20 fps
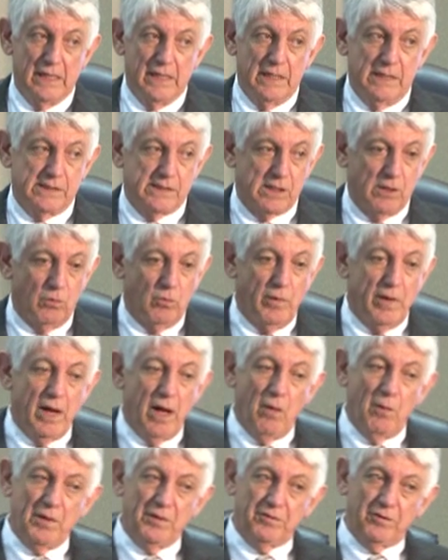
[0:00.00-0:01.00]
So we
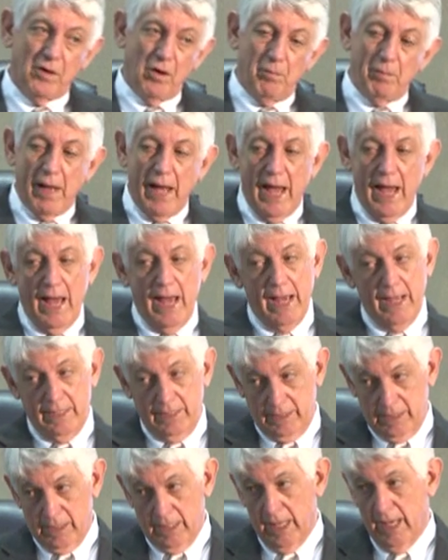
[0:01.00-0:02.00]
always go behind the
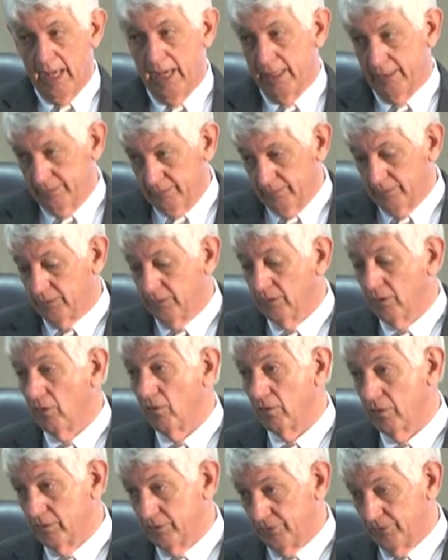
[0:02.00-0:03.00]
client. The good
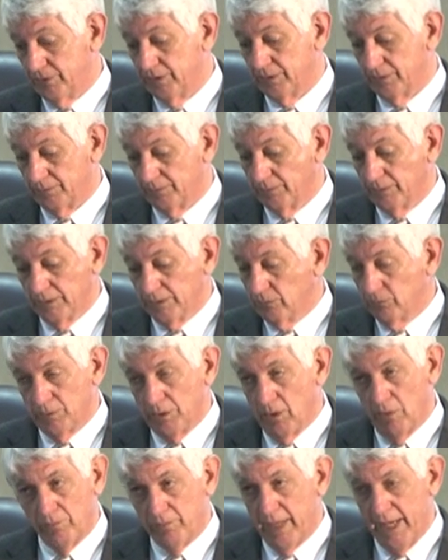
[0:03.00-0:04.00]
lawyers do. We
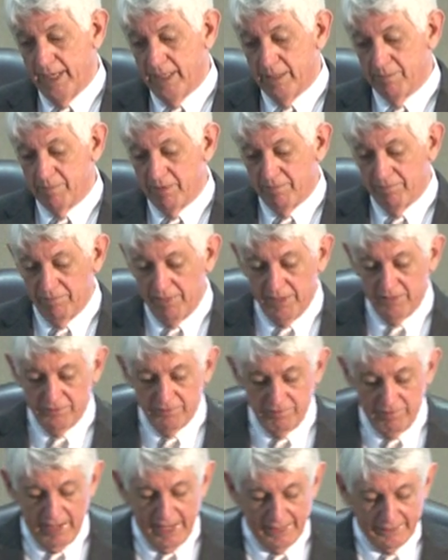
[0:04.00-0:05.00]
don't take them at face
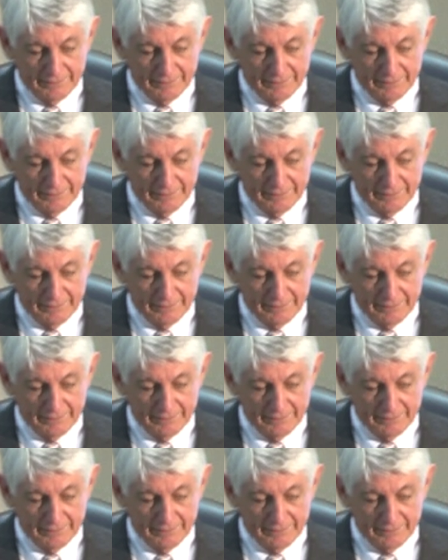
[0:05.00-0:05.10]
value.